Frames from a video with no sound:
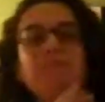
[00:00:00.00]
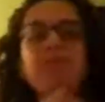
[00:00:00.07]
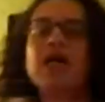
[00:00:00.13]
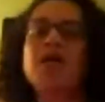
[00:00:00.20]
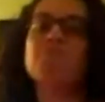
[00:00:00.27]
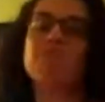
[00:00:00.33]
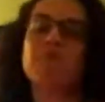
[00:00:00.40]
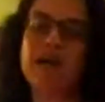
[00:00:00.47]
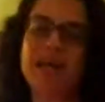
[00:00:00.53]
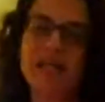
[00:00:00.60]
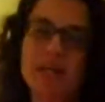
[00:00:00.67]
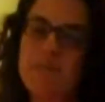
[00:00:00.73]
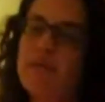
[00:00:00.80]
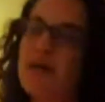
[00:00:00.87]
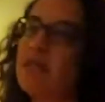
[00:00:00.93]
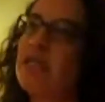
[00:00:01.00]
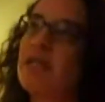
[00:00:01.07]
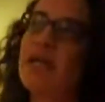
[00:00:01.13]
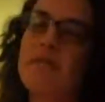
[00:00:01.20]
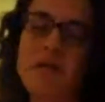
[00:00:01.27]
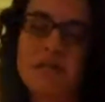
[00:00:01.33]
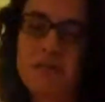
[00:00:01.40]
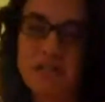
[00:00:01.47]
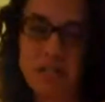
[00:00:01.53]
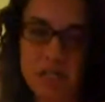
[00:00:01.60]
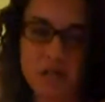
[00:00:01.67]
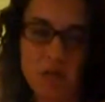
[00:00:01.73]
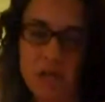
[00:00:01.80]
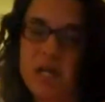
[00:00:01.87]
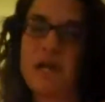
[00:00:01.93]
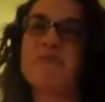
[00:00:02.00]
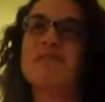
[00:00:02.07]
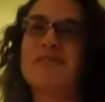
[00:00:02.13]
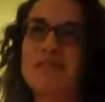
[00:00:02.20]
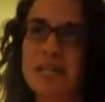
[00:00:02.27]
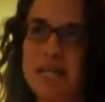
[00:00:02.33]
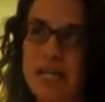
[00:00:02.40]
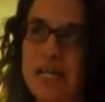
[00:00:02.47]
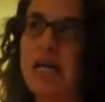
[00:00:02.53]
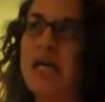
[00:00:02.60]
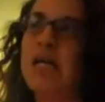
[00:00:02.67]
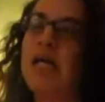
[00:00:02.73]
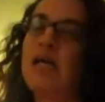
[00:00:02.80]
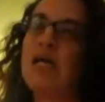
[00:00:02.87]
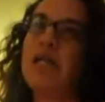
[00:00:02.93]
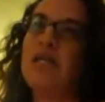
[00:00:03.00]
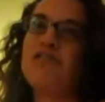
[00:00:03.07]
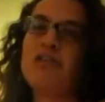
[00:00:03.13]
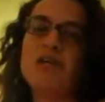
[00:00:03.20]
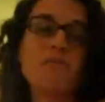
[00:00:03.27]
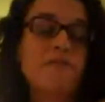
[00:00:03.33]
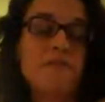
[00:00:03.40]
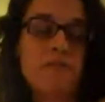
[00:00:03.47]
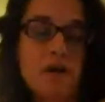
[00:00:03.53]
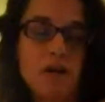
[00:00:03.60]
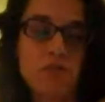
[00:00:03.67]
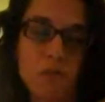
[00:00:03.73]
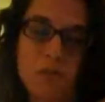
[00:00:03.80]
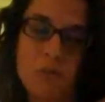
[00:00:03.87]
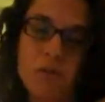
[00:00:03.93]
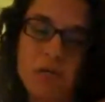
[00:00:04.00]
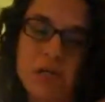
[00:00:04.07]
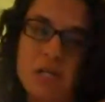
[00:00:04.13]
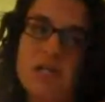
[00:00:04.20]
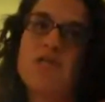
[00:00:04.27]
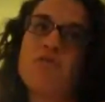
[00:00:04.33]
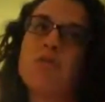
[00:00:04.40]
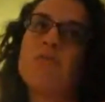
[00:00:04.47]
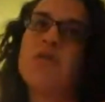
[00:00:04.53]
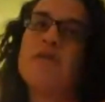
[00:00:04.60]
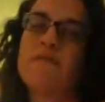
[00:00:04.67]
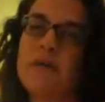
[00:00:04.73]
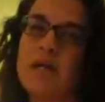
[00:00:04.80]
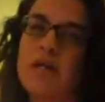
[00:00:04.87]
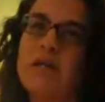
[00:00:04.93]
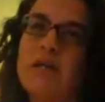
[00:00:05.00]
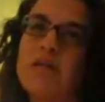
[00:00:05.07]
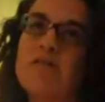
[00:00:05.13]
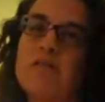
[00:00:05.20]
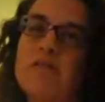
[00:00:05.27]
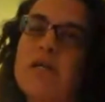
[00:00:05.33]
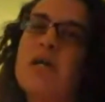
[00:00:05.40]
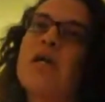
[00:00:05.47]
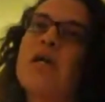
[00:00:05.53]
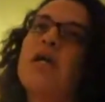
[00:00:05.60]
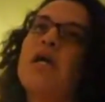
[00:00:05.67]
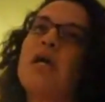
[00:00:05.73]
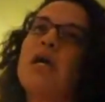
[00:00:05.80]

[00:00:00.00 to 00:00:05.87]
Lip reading: You know, I'm not bragging about that, and I'm not even taking credit. I'm just saying that Jamie Foxx promoted indiscriminate violence.